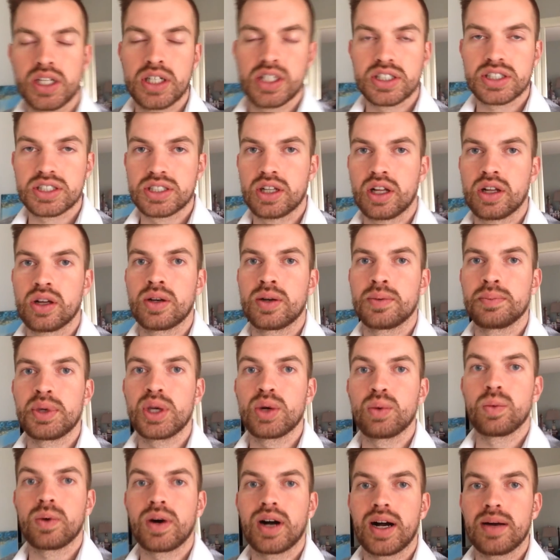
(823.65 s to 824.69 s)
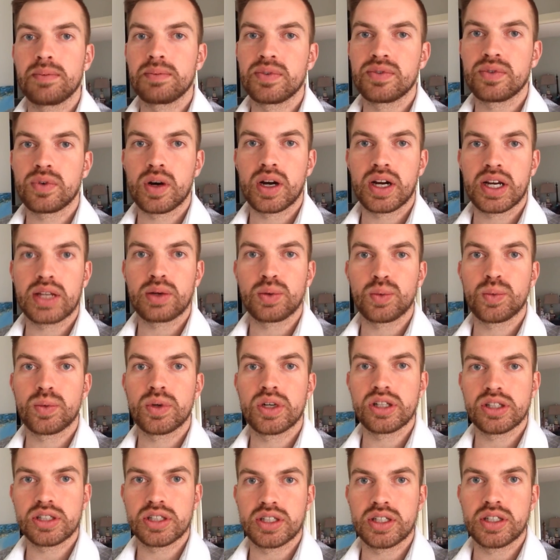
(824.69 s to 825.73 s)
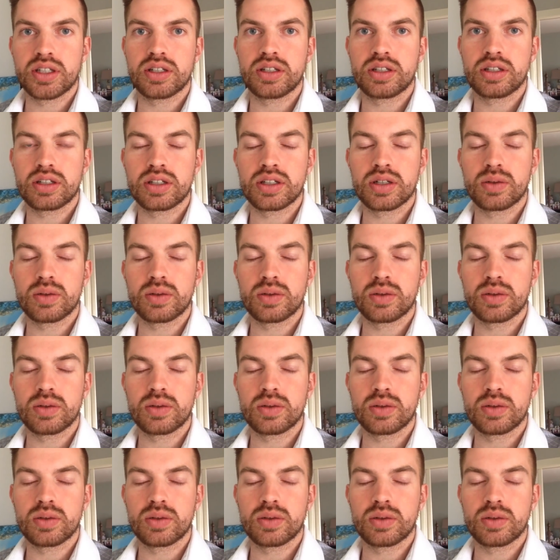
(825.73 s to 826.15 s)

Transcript: Still going to be a while before I can really,